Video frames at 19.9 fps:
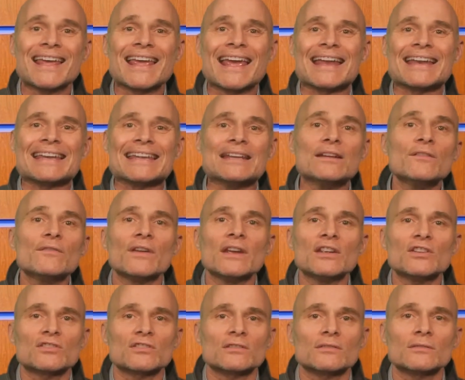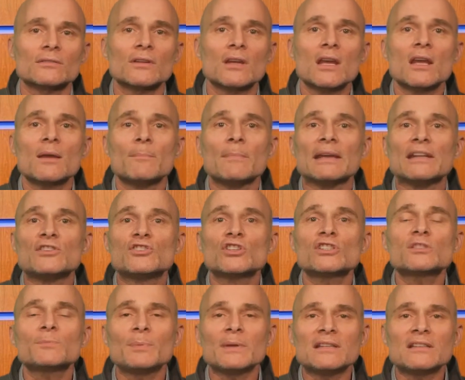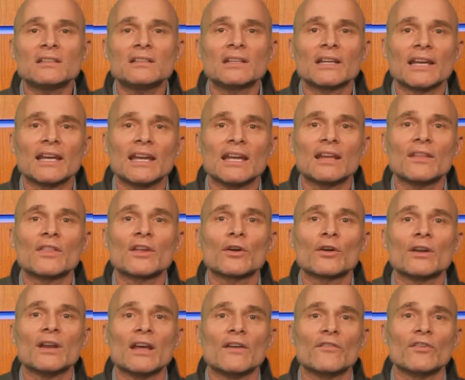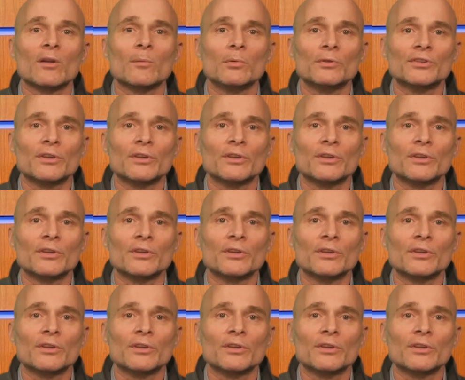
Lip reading: and innovation may just be delaying their inevitable